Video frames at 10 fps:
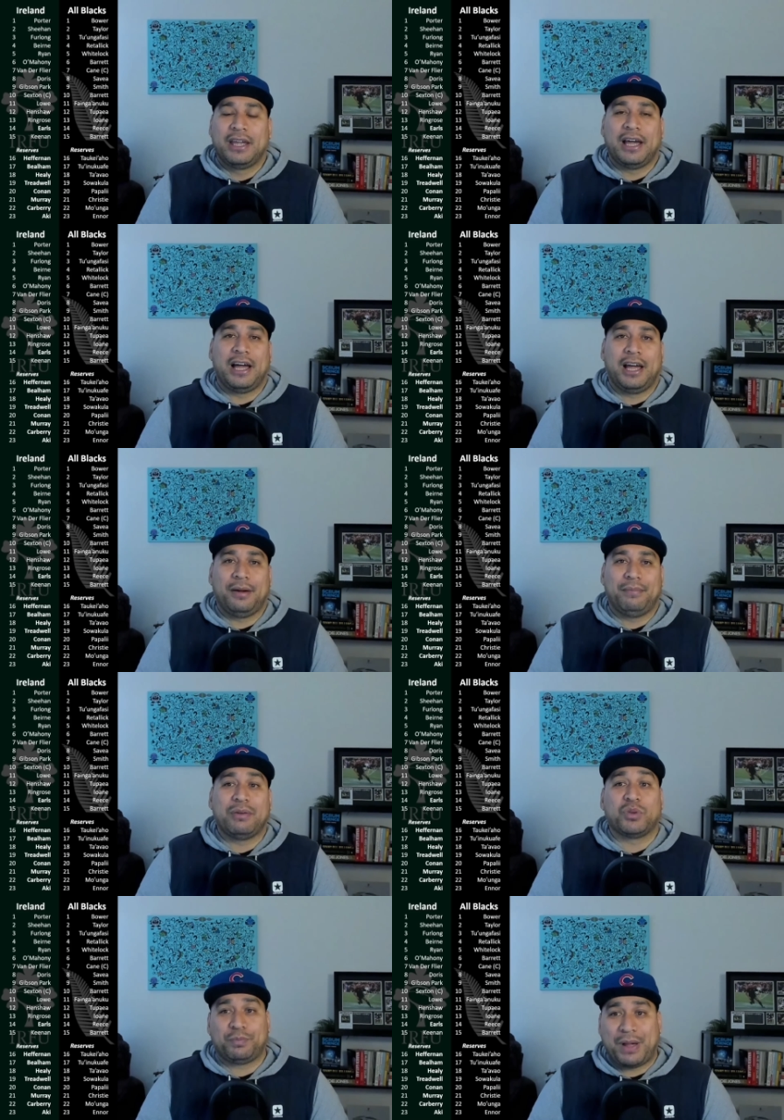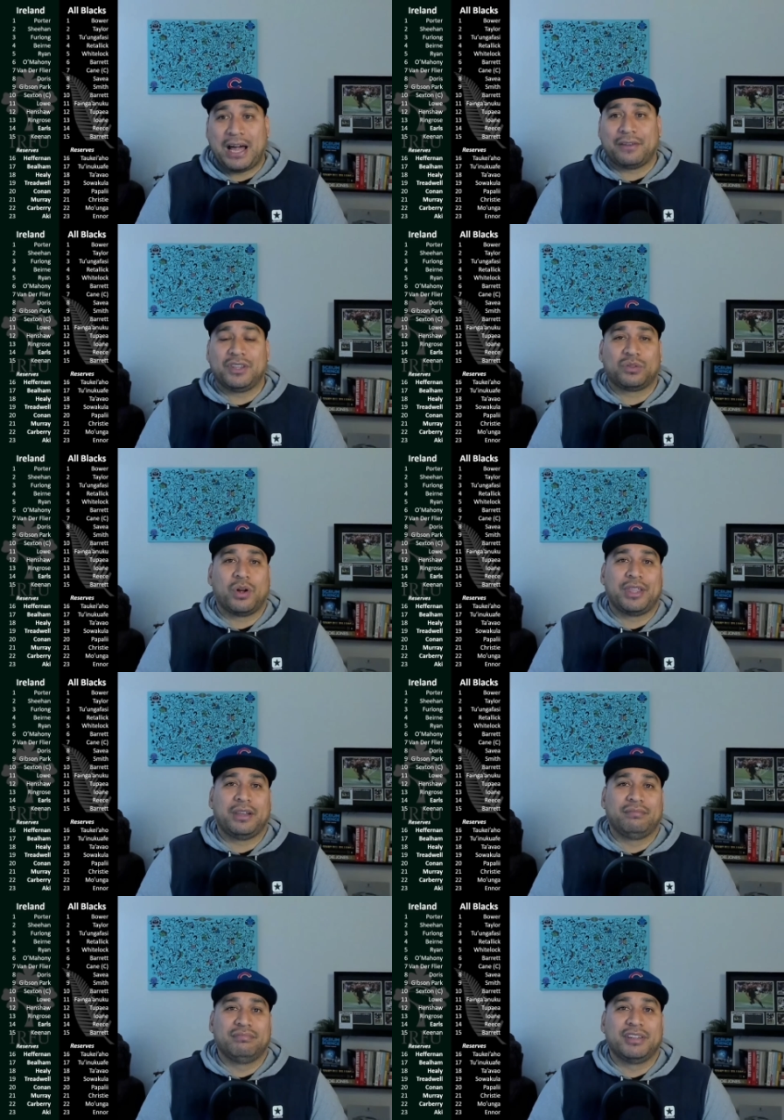and was part of the squad that
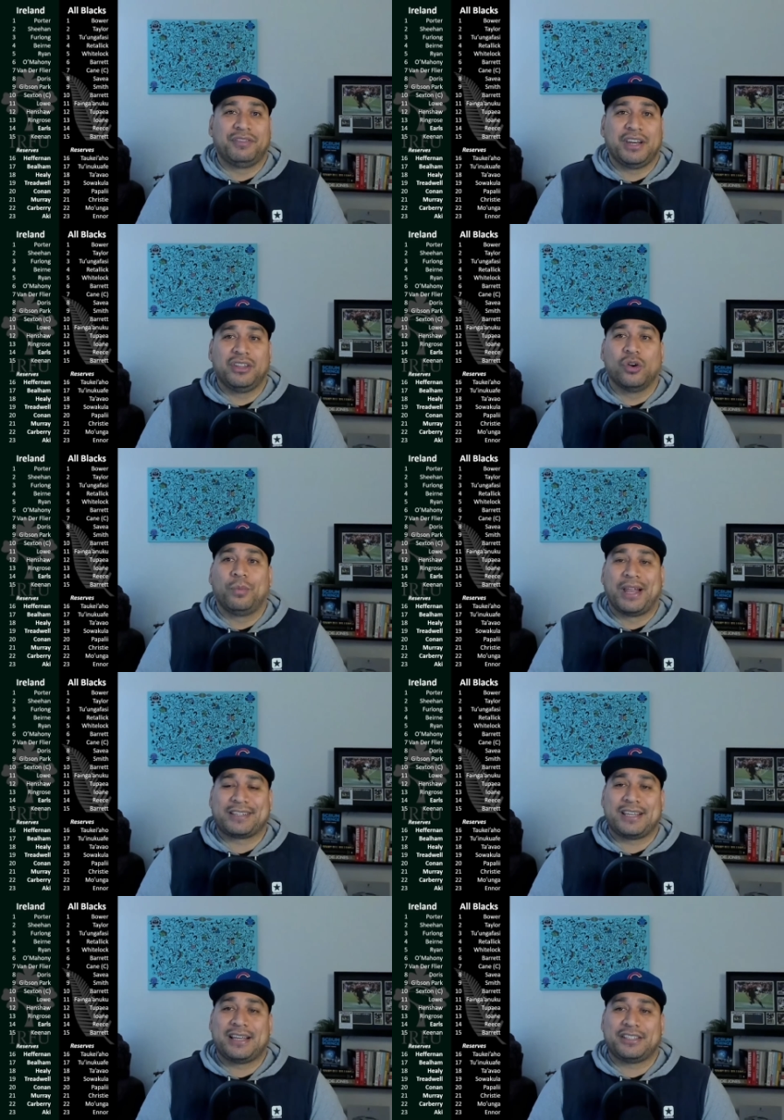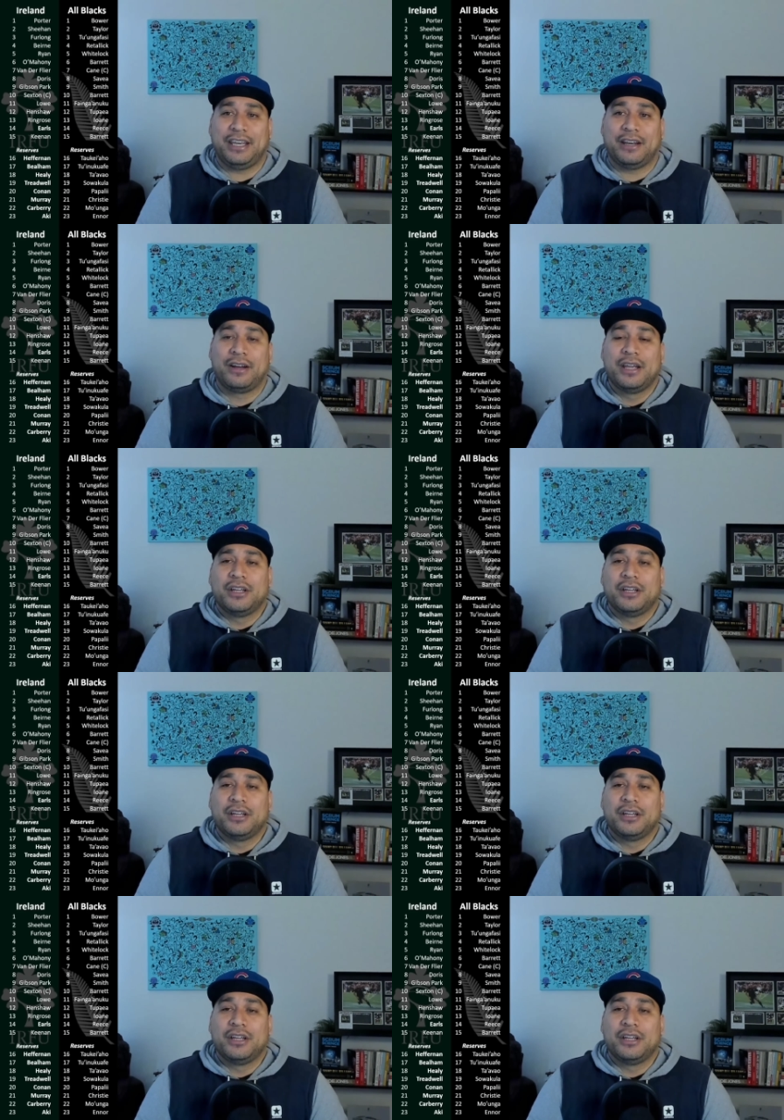defeated the All Blacks last year.